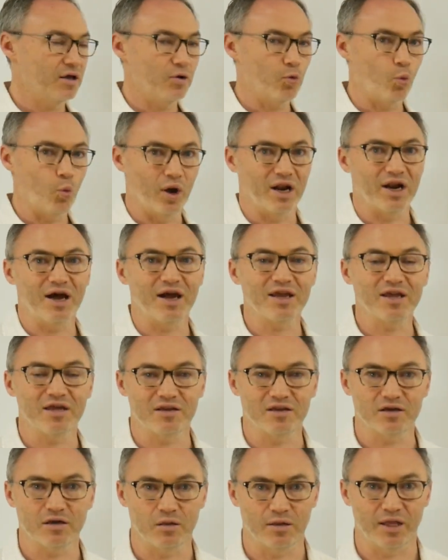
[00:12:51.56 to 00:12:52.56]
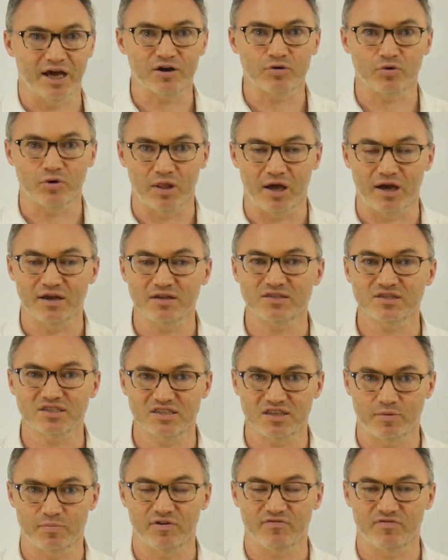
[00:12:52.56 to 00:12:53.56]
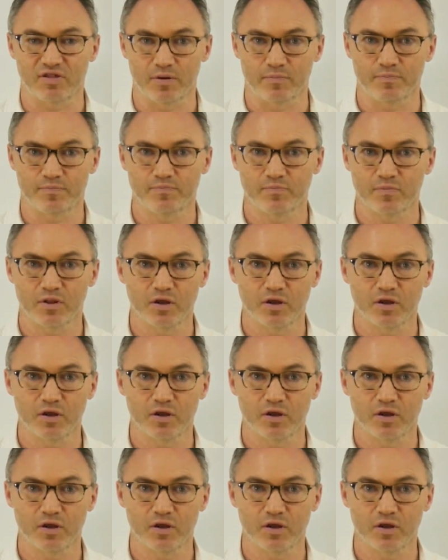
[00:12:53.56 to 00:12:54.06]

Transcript: when I can collateralize some of them.